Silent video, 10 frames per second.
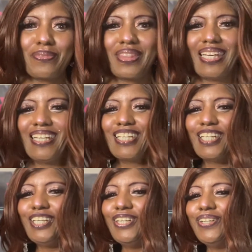Thank
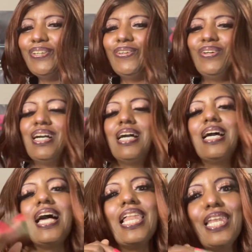you.
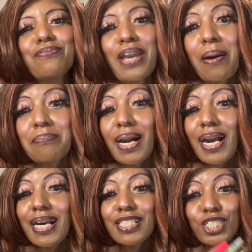Love y'all
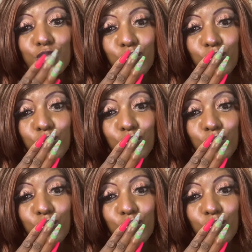much.